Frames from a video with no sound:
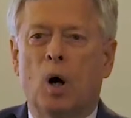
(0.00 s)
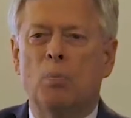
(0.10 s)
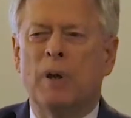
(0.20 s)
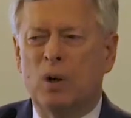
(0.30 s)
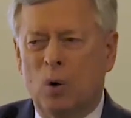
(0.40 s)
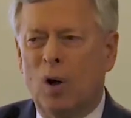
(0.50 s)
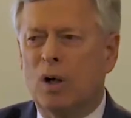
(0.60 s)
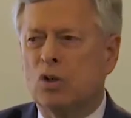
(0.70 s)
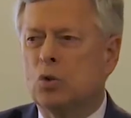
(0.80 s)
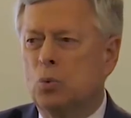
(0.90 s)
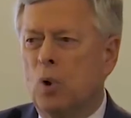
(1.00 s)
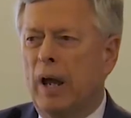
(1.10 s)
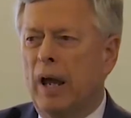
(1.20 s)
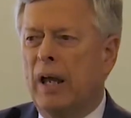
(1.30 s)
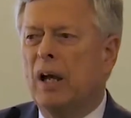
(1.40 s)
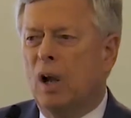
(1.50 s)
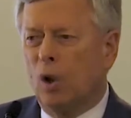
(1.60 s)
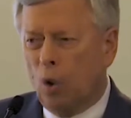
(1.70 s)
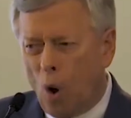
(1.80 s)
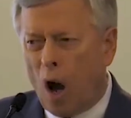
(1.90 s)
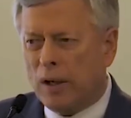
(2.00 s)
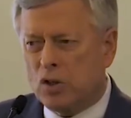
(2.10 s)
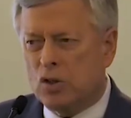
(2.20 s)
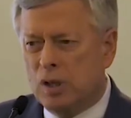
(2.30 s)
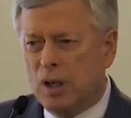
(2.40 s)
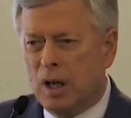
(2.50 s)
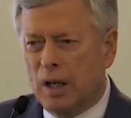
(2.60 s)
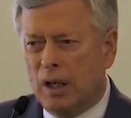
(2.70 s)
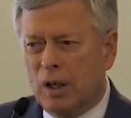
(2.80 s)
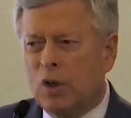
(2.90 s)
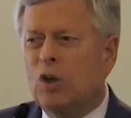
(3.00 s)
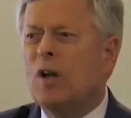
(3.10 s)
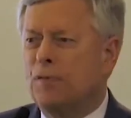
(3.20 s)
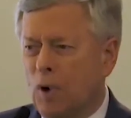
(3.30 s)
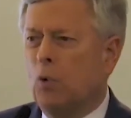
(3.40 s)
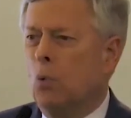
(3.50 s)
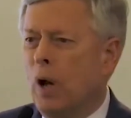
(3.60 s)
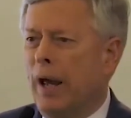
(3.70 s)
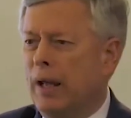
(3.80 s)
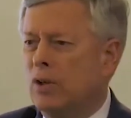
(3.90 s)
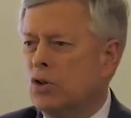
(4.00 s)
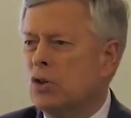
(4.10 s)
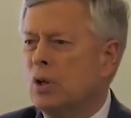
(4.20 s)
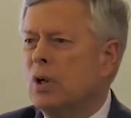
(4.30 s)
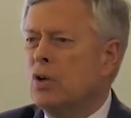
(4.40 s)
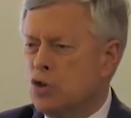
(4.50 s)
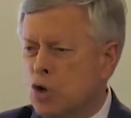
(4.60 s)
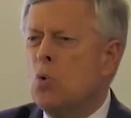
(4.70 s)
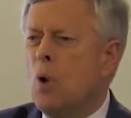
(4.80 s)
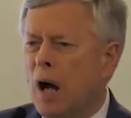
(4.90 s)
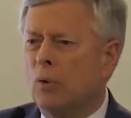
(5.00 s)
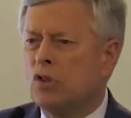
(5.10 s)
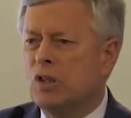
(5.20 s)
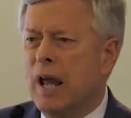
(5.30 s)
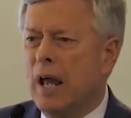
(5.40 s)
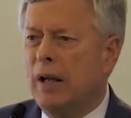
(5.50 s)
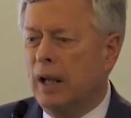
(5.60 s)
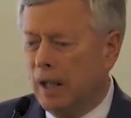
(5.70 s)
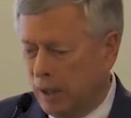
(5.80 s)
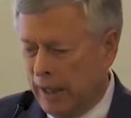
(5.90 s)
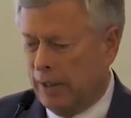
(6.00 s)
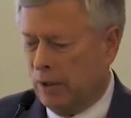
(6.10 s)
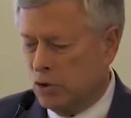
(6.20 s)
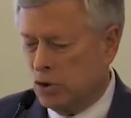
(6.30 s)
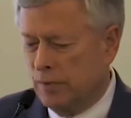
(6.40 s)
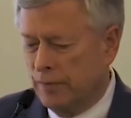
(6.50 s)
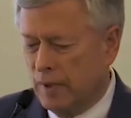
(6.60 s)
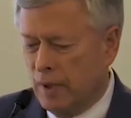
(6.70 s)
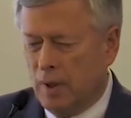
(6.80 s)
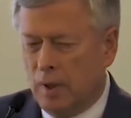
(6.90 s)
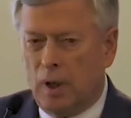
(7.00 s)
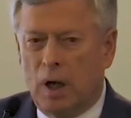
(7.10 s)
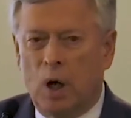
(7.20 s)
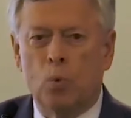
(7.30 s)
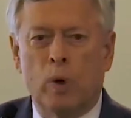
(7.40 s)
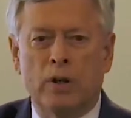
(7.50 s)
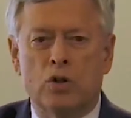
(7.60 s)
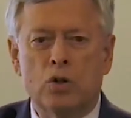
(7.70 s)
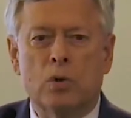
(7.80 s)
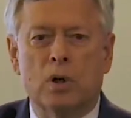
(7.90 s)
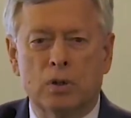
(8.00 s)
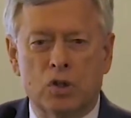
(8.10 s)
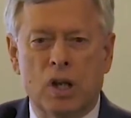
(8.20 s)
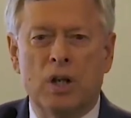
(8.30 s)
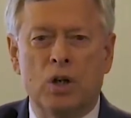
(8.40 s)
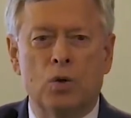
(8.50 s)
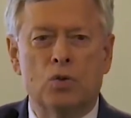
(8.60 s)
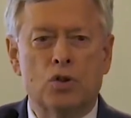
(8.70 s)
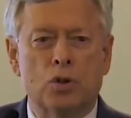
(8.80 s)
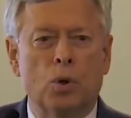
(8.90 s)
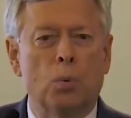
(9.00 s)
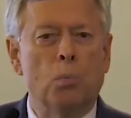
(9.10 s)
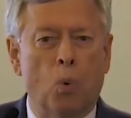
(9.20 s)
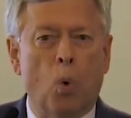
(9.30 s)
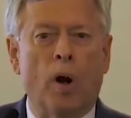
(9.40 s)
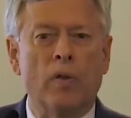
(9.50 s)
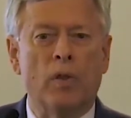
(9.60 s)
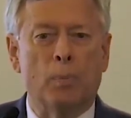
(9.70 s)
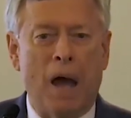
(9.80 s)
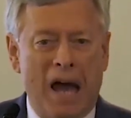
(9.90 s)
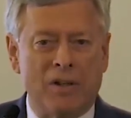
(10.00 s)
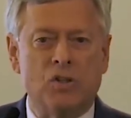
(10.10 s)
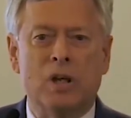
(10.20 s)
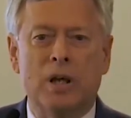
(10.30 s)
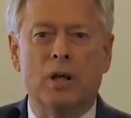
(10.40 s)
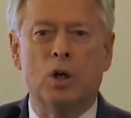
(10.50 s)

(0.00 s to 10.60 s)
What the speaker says: because we lost in different ways 2 outstanding leaders. We do continue to mourn the passing